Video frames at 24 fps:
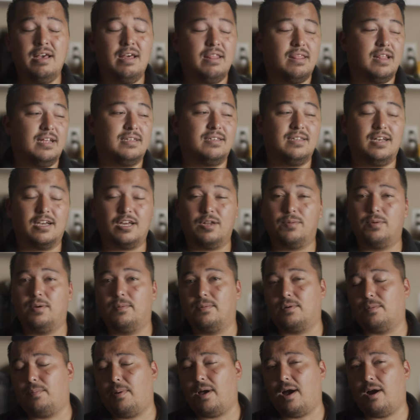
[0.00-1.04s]
that's not going to be
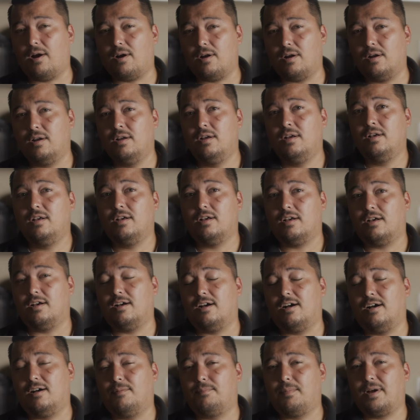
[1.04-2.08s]
able to power
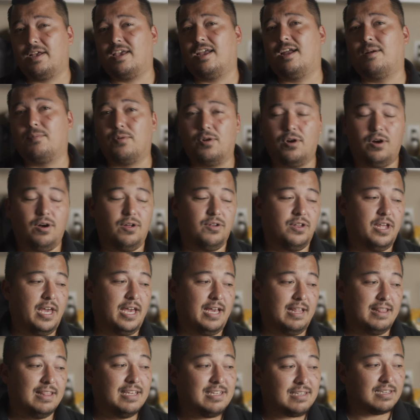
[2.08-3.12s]
my camera all
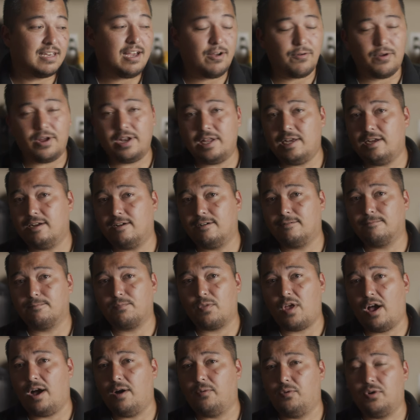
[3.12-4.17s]
day. This guy right here,
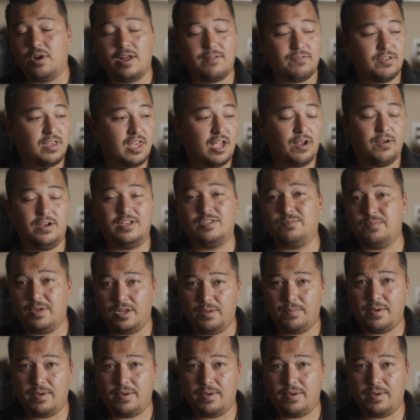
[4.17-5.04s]
I won't have to carry as many